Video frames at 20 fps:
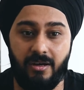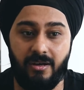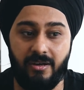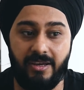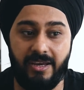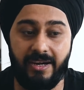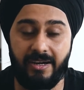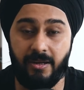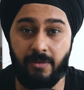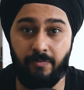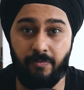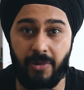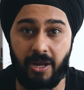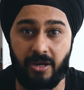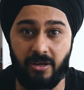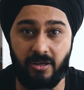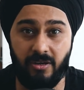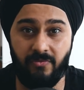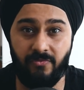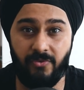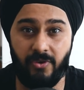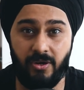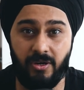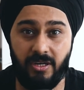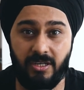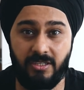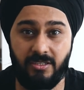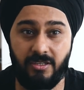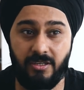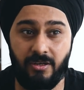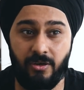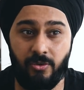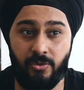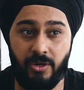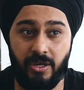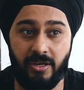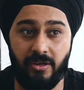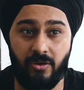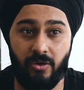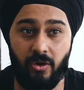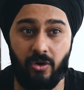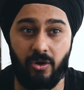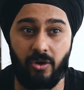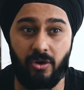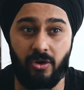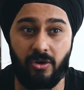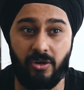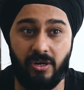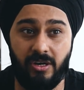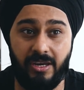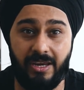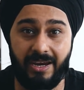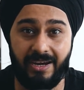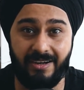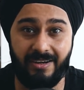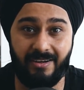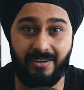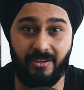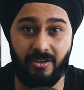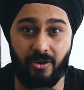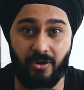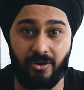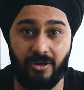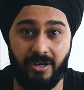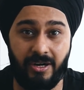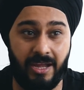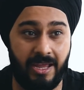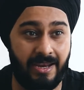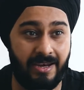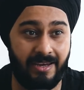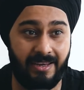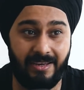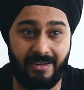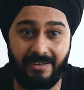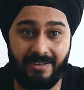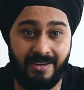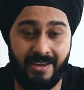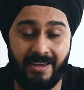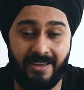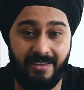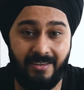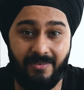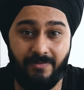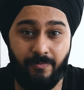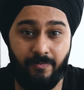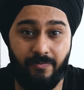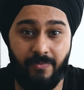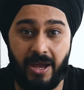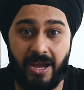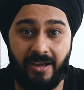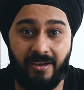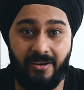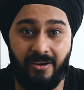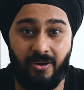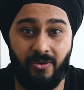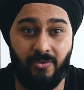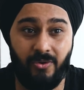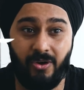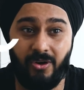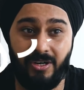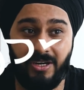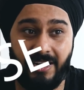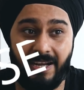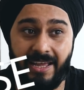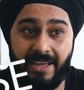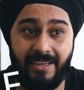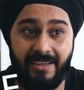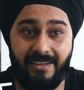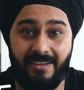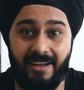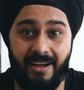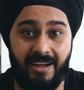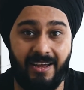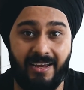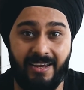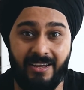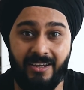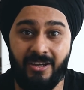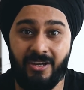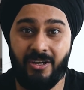get a plugin for lazy loading, or get your tech background or tech guy